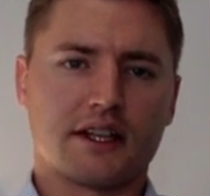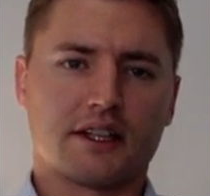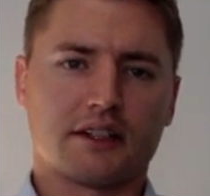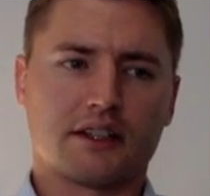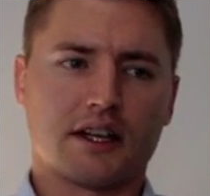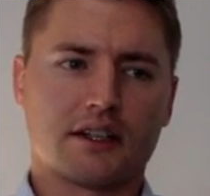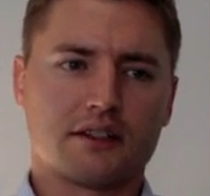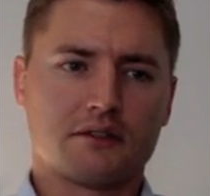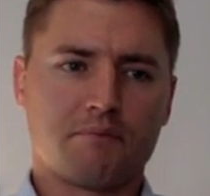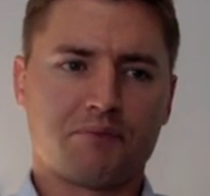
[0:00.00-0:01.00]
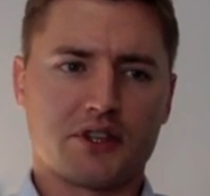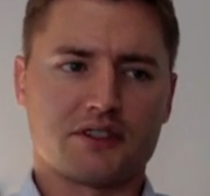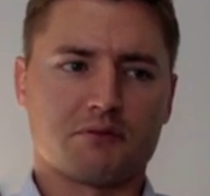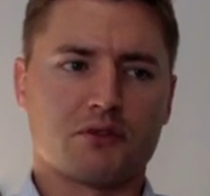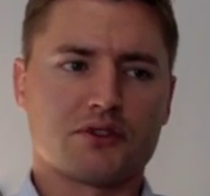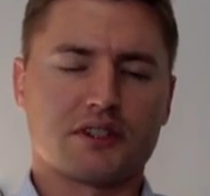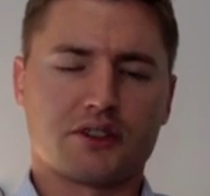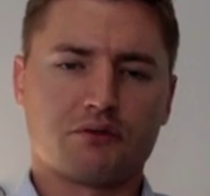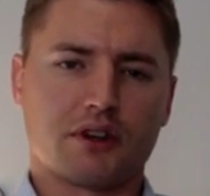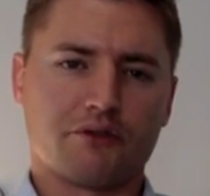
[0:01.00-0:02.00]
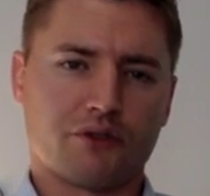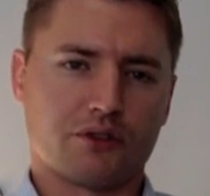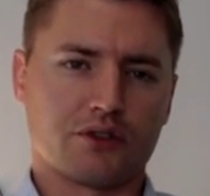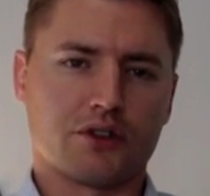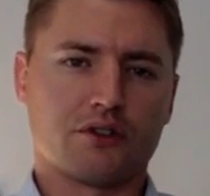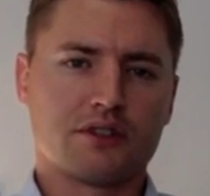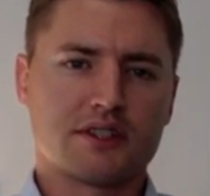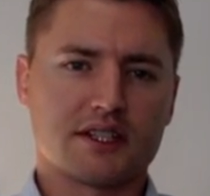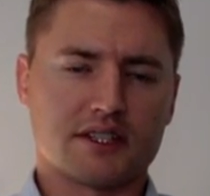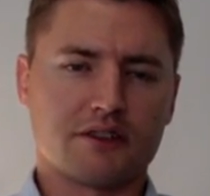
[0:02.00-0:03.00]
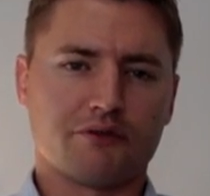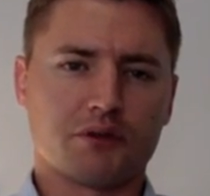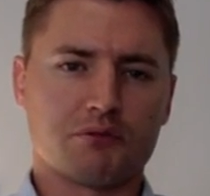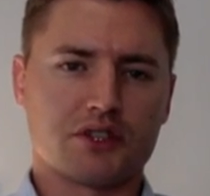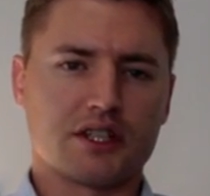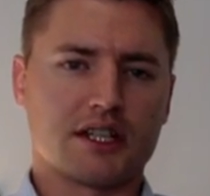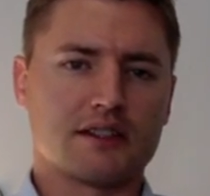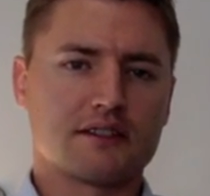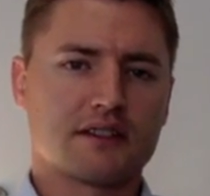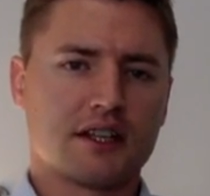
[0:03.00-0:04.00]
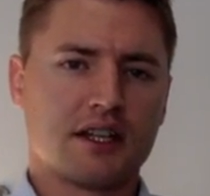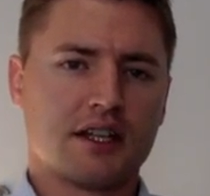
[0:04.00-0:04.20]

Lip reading: And these are mostly 24 row 60 foot machines,